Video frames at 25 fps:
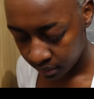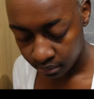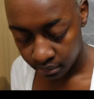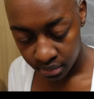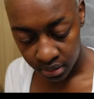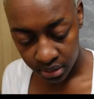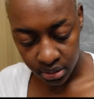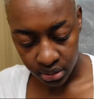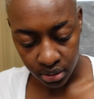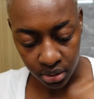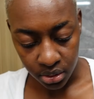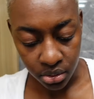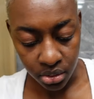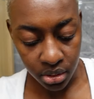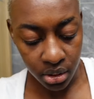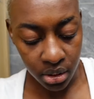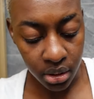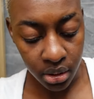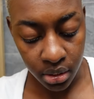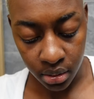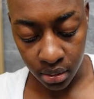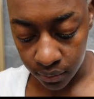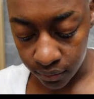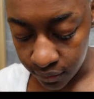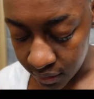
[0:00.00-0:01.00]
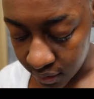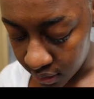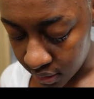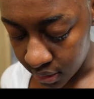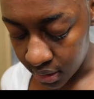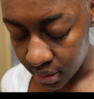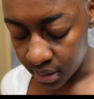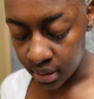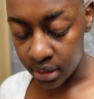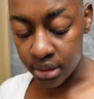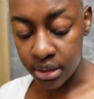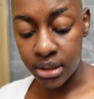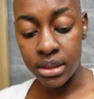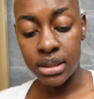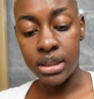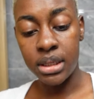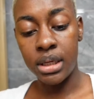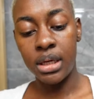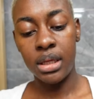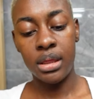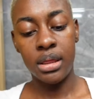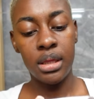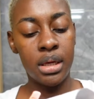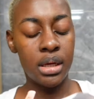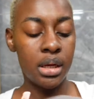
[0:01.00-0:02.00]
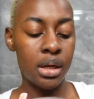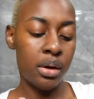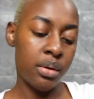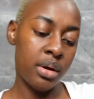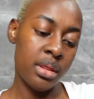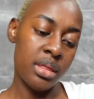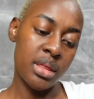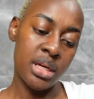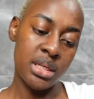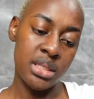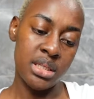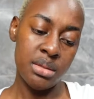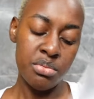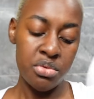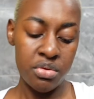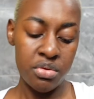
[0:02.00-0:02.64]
But you need very unnecessary. I think you got 30